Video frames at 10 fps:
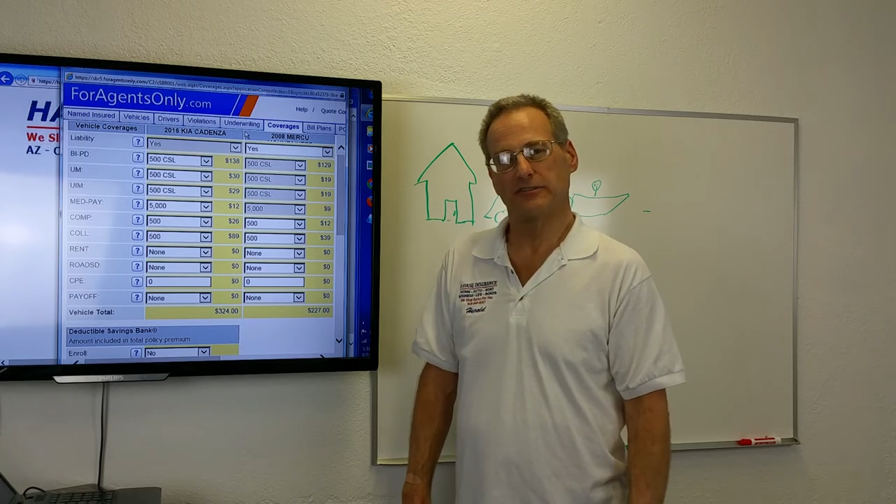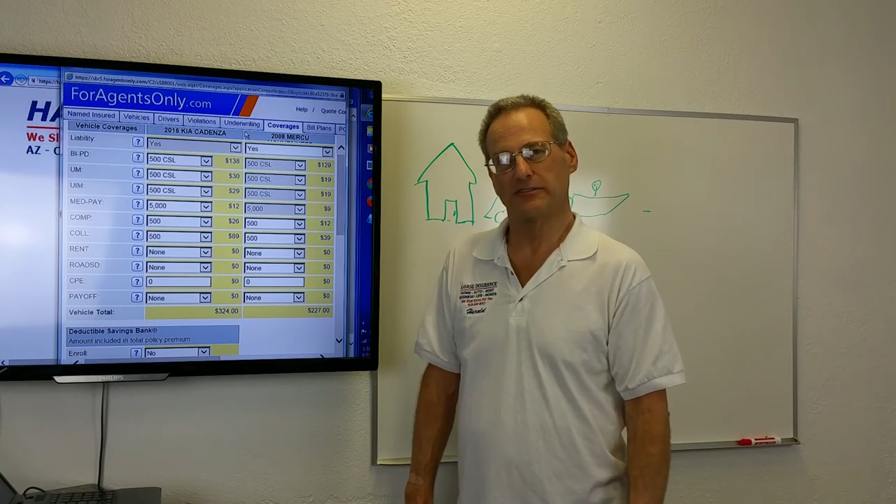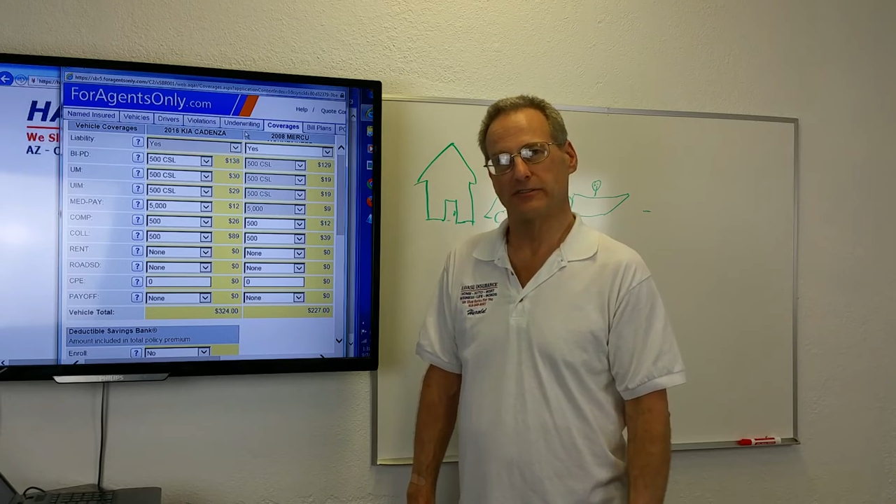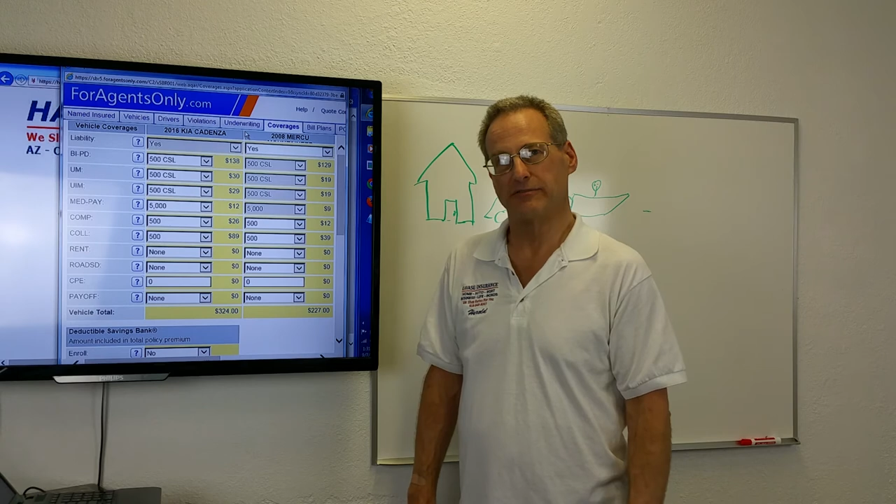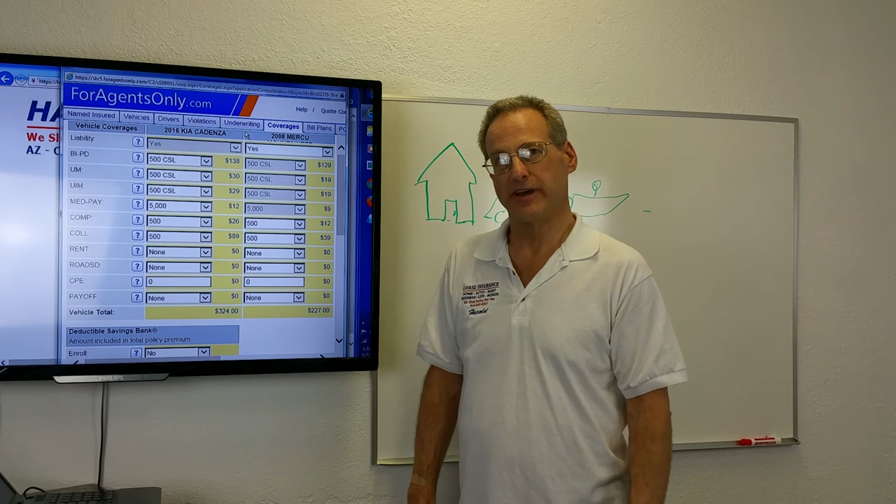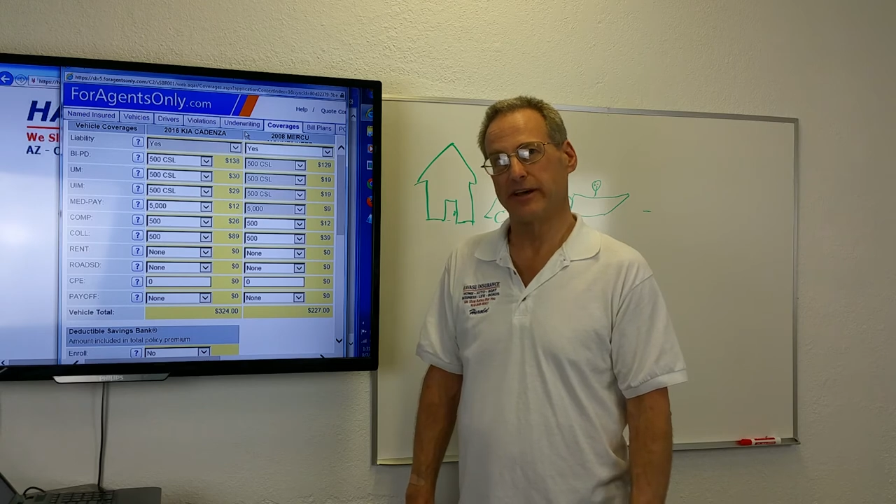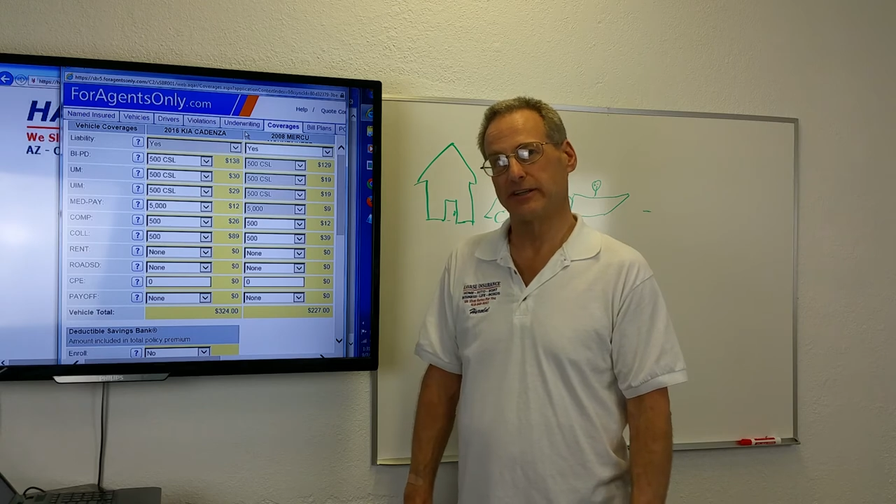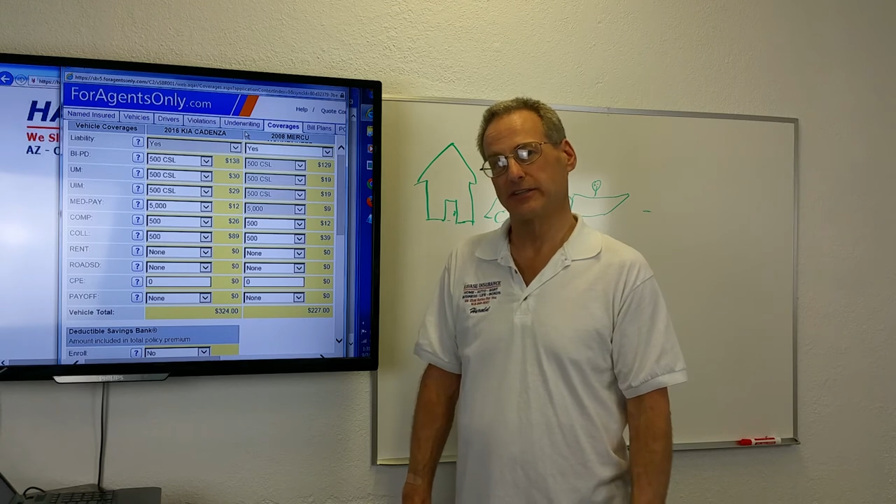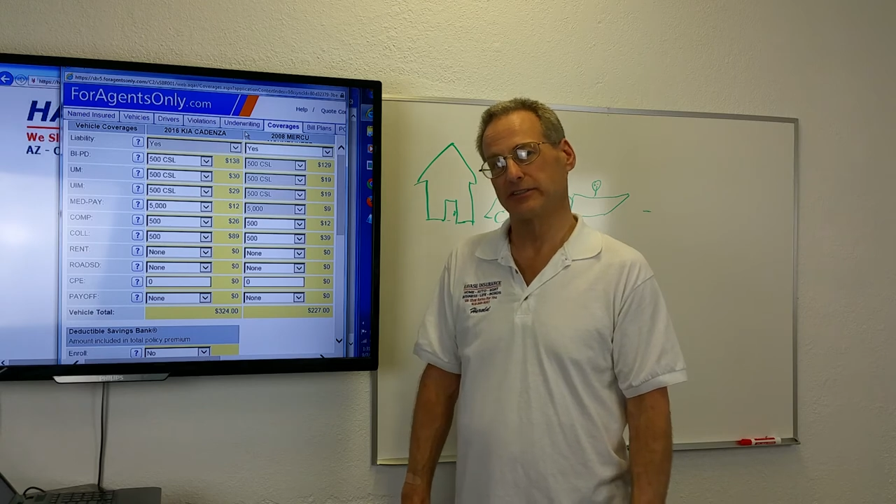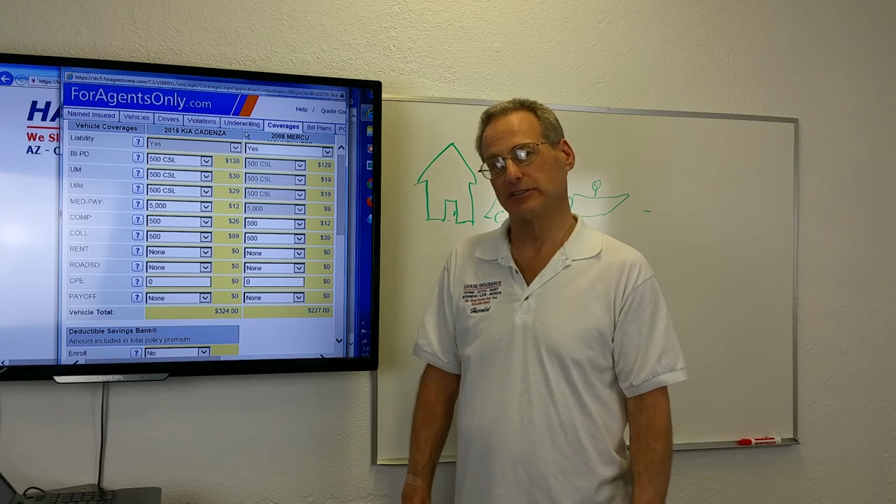
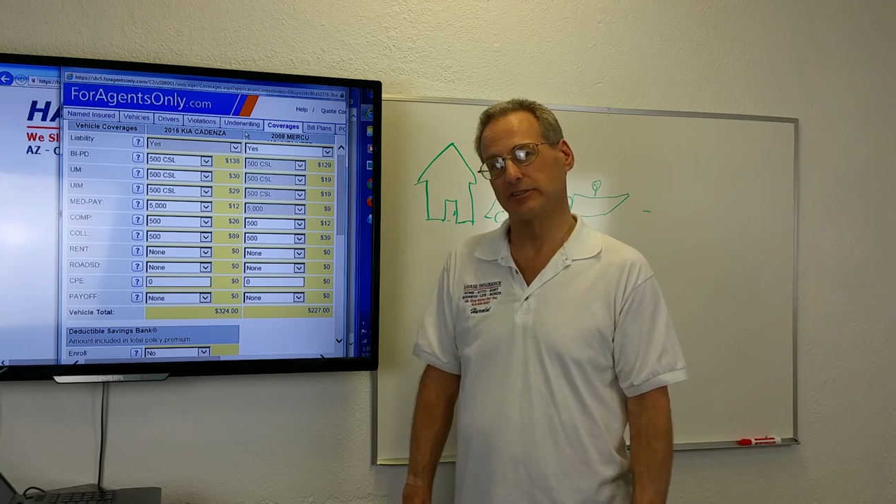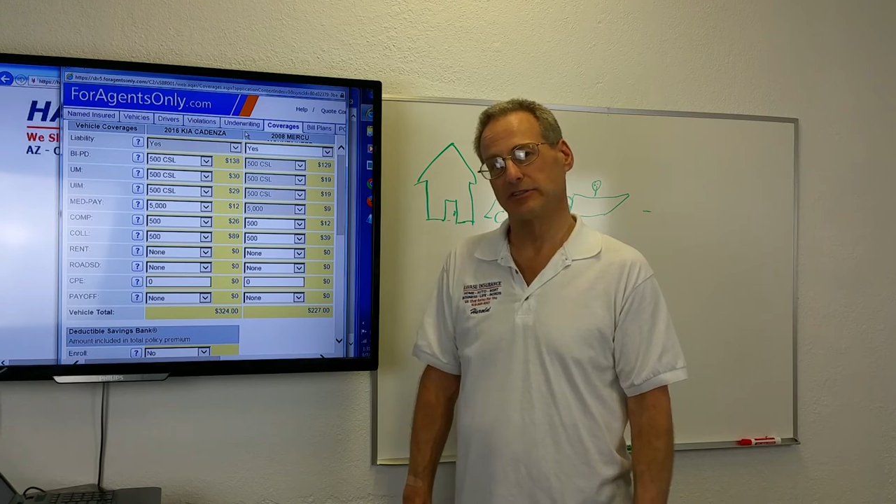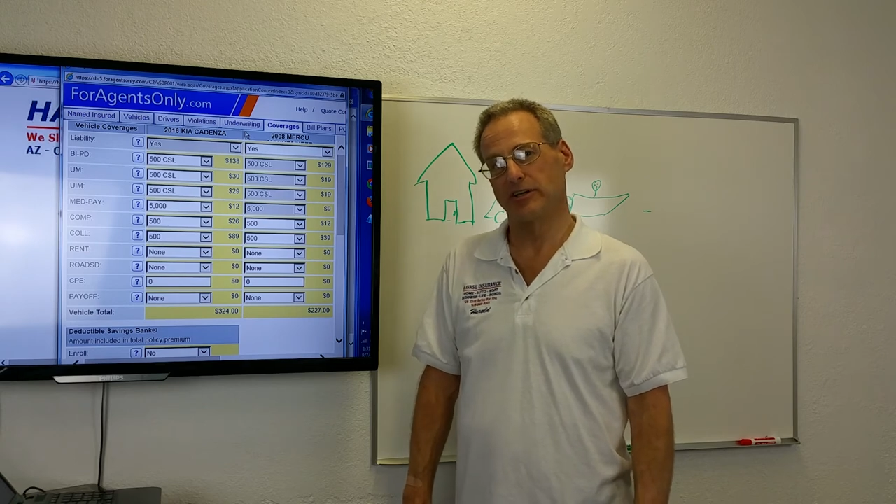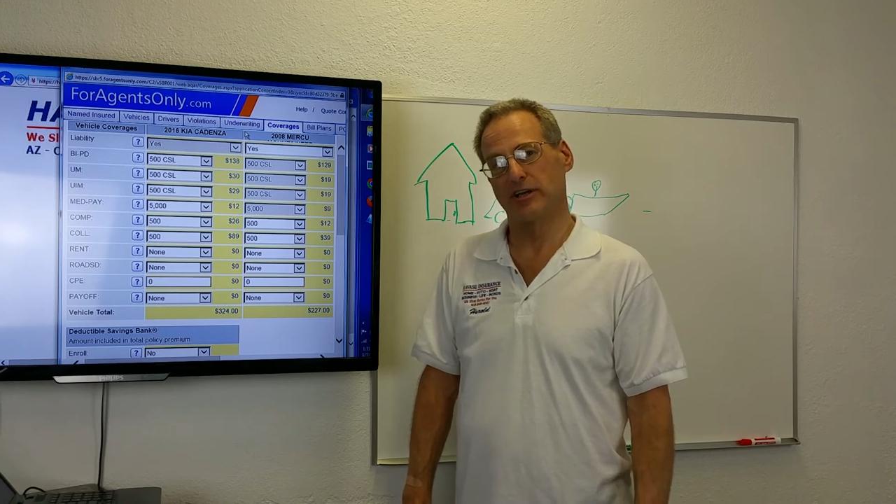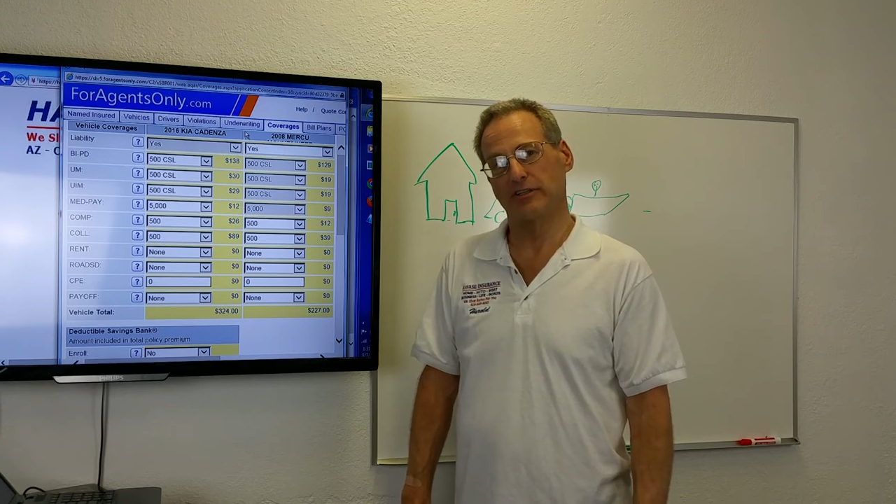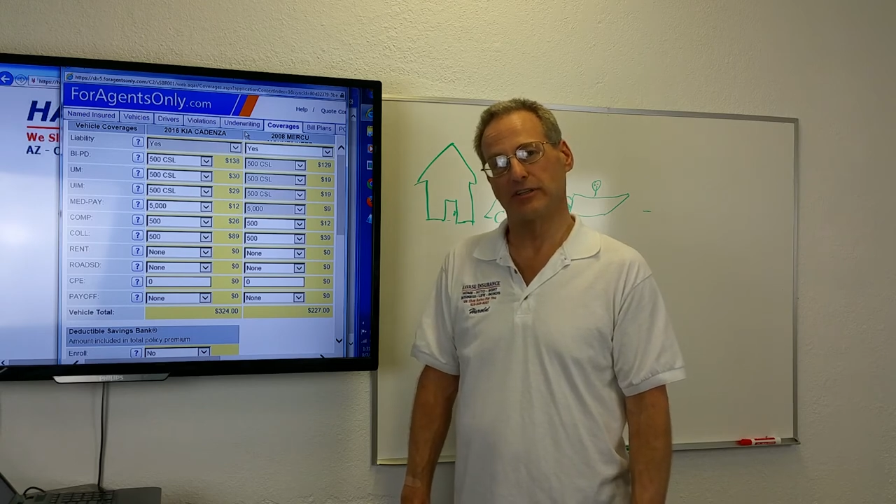Nevada, Utah,